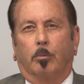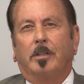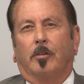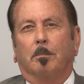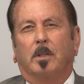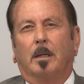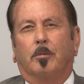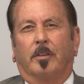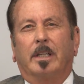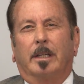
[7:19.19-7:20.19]
we
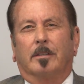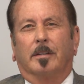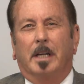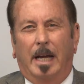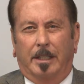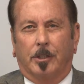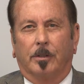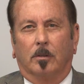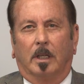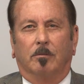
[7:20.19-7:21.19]
sometimes think at the
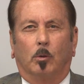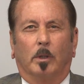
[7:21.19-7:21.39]
national level.